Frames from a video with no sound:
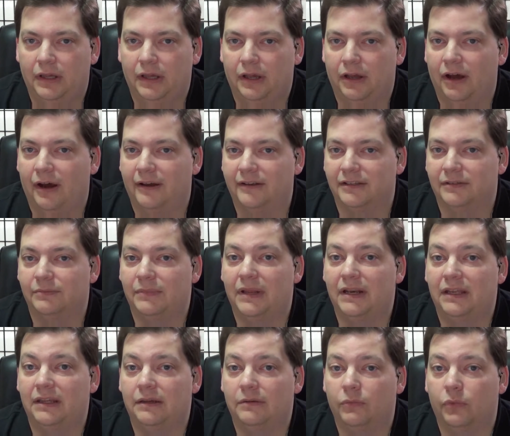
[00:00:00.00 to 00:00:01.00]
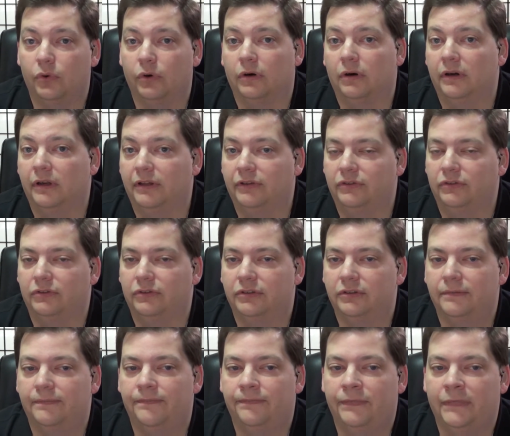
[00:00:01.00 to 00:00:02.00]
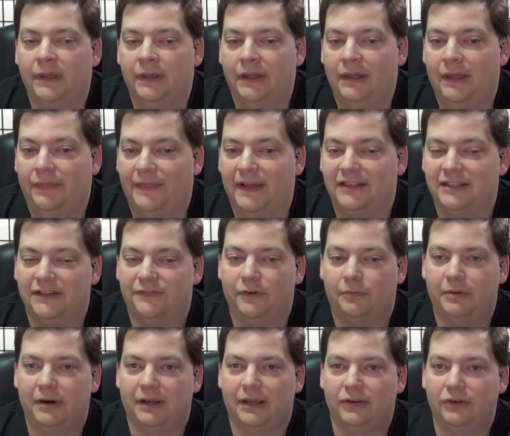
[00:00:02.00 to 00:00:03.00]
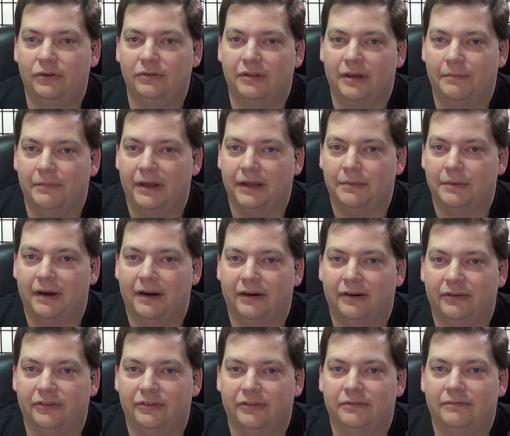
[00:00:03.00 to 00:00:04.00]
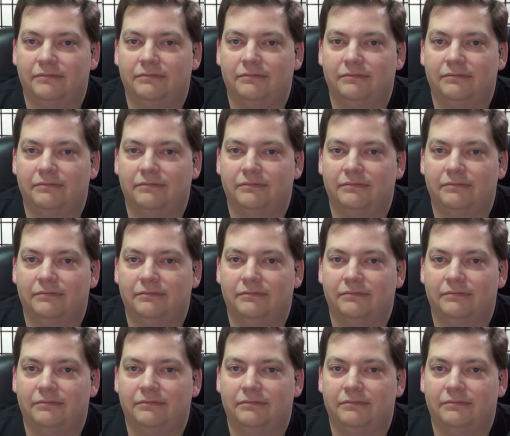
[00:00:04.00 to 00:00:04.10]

cause many more issues. That's it for breaking news. I'm Mike Myers.